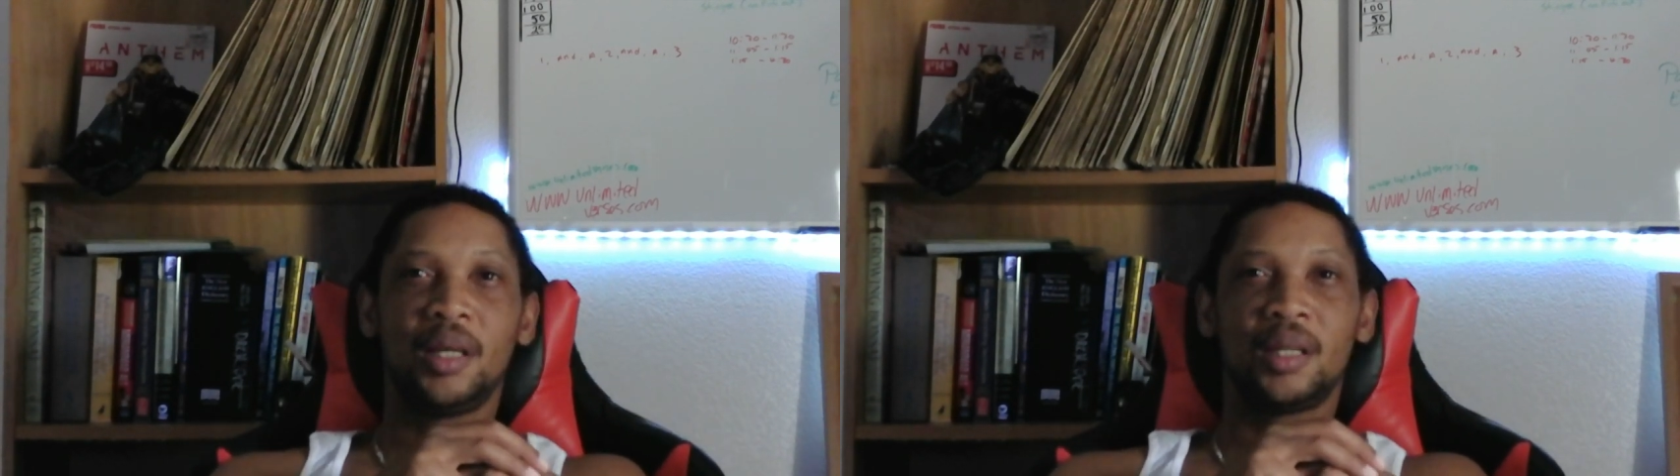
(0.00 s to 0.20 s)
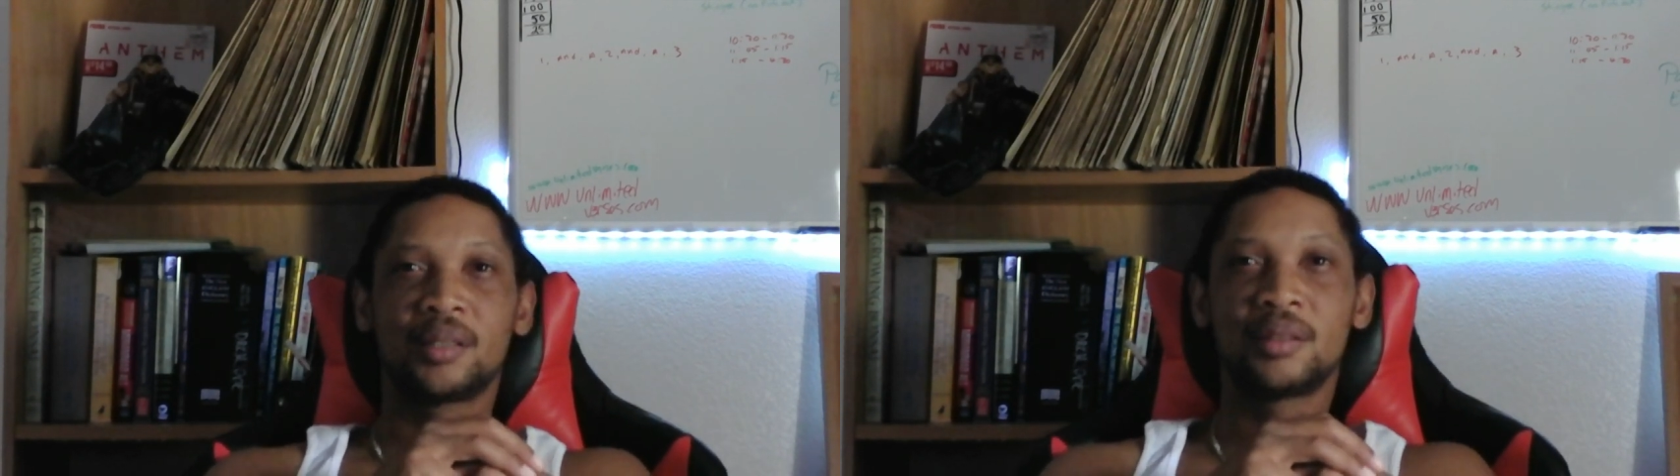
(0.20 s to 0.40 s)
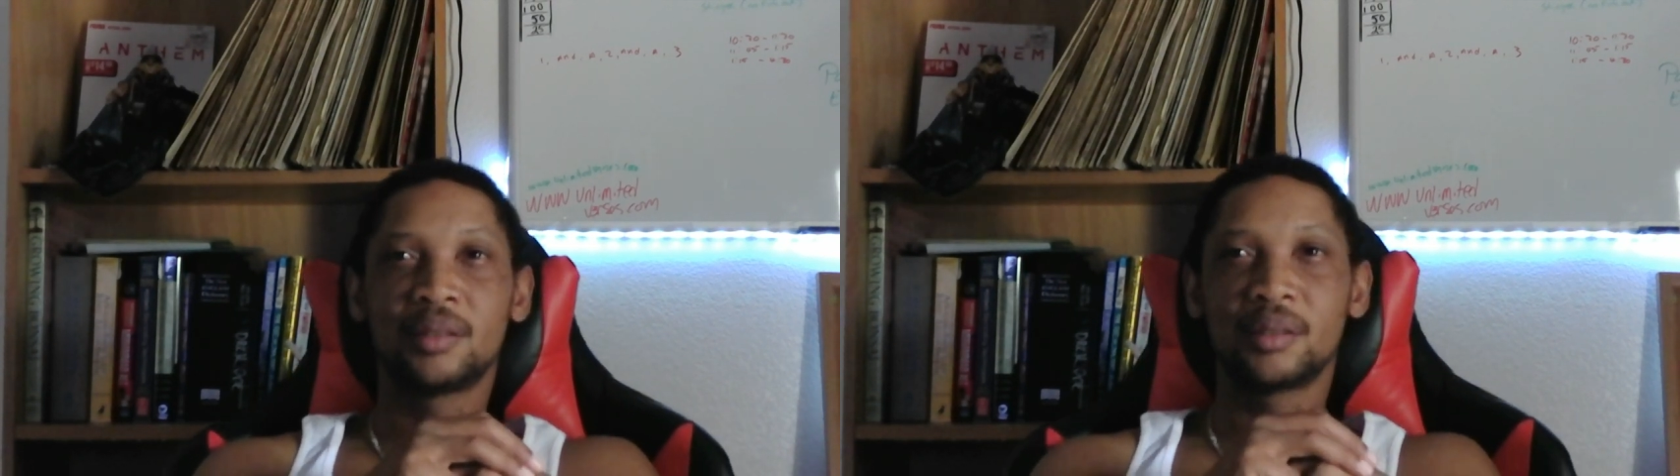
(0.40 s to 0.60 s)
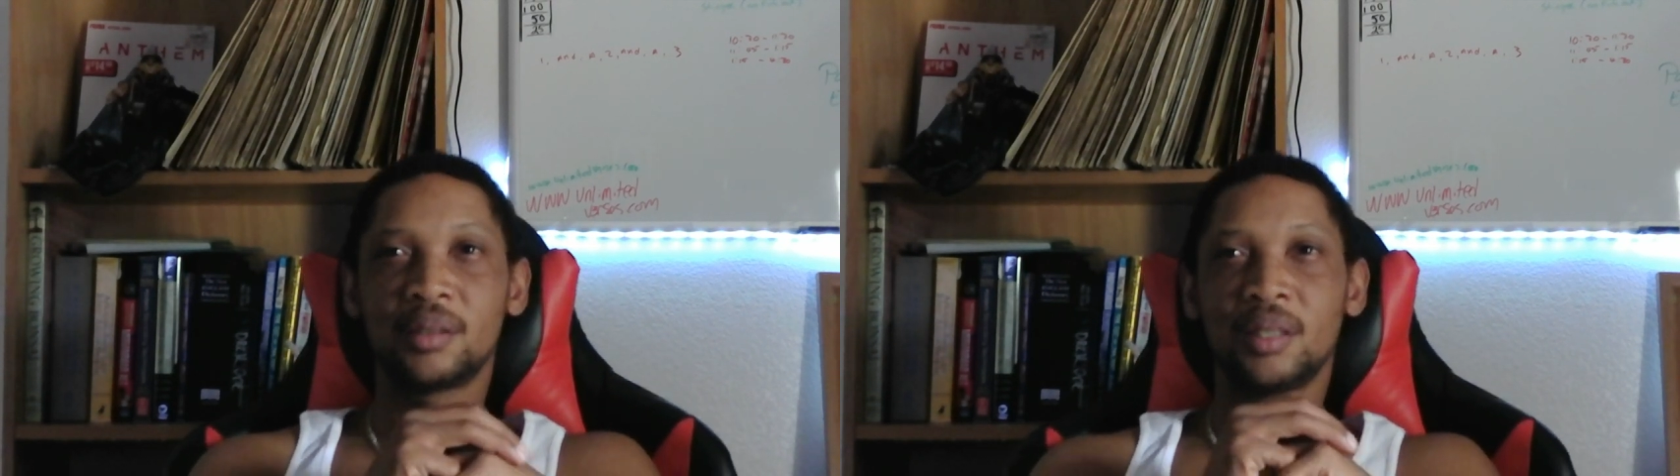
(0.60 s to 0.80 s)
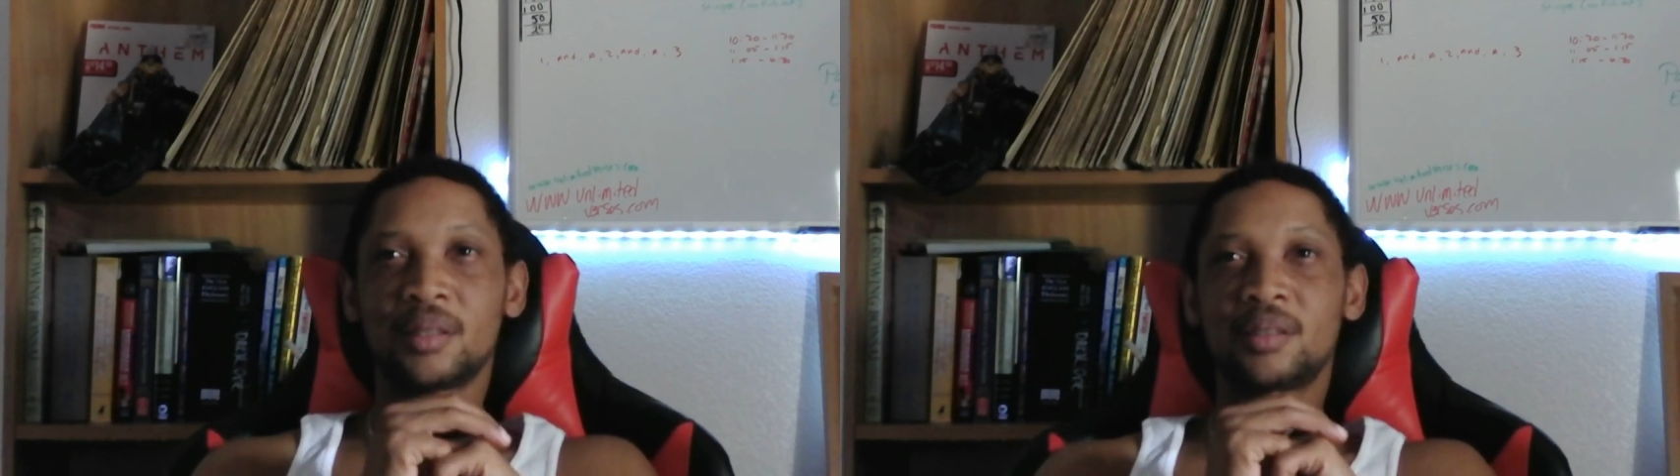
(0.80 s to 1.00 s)
This
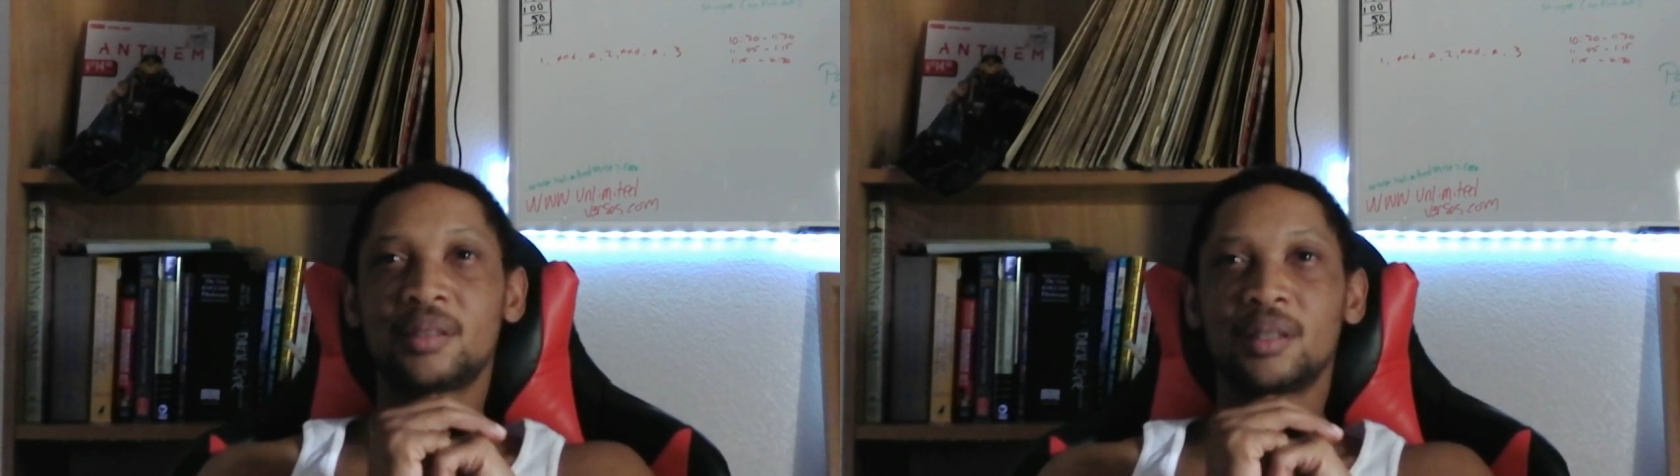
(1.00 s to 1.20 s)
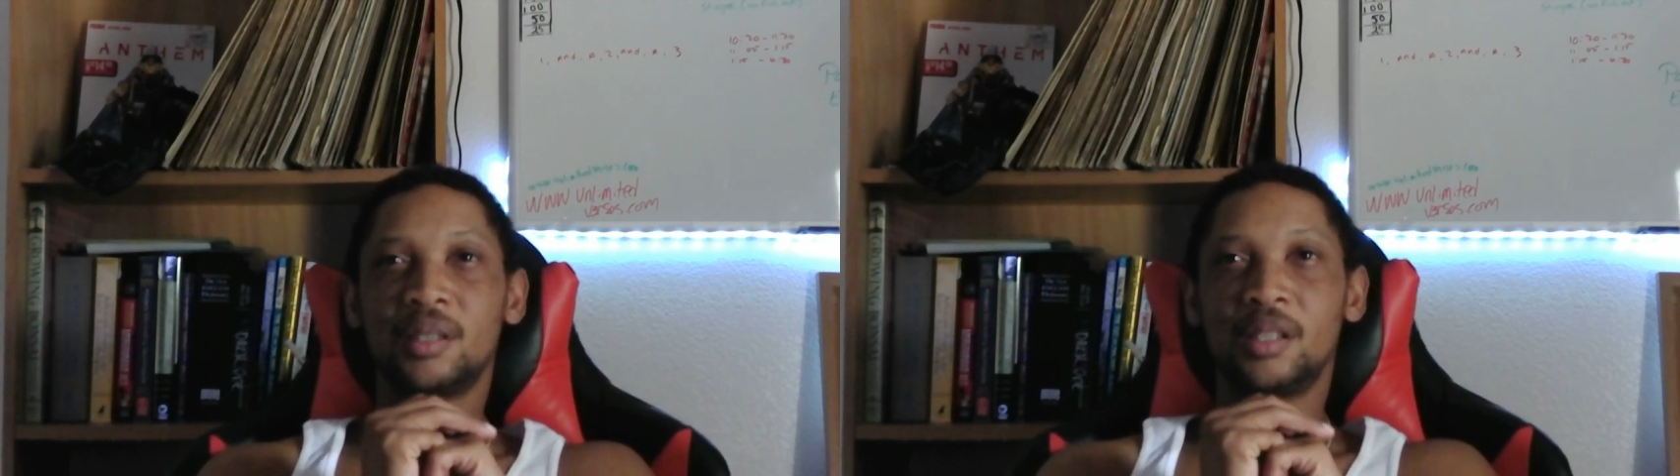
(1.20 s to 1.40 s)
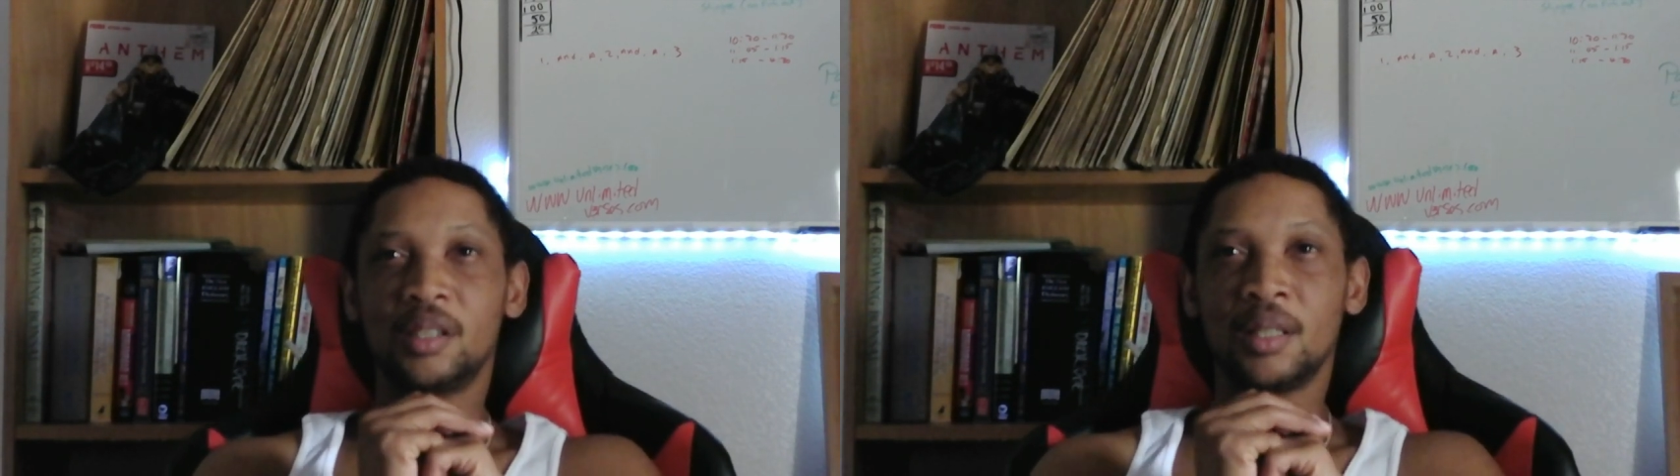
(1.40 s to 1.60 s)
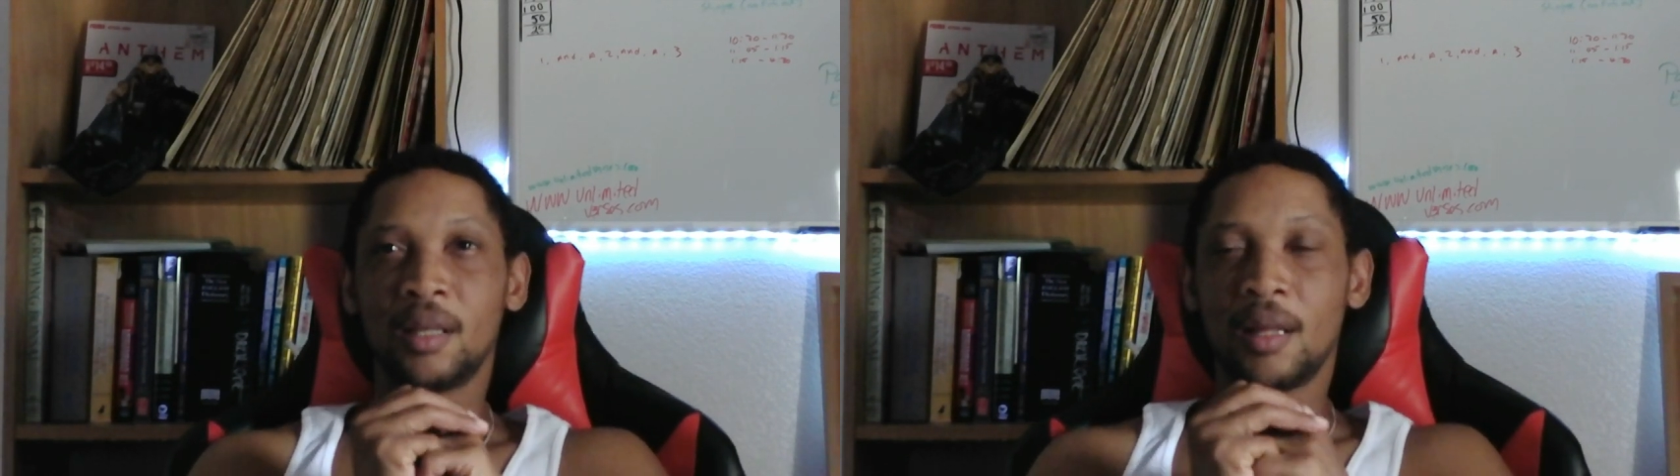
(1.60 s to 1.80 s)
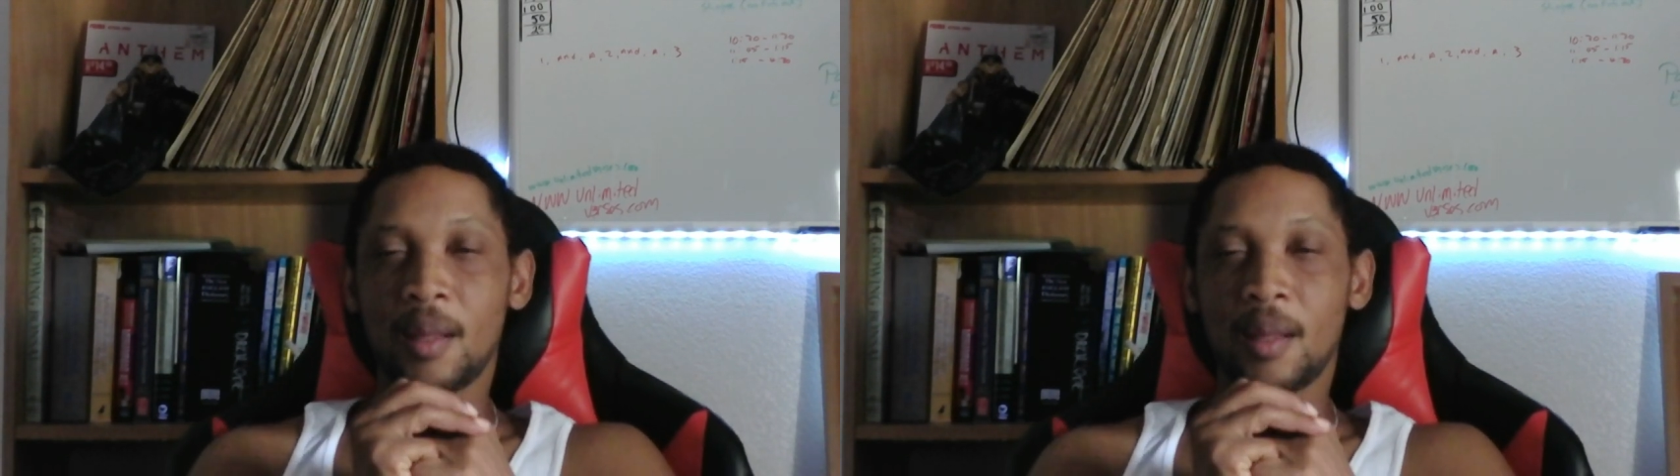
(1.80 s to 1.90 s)
is a good,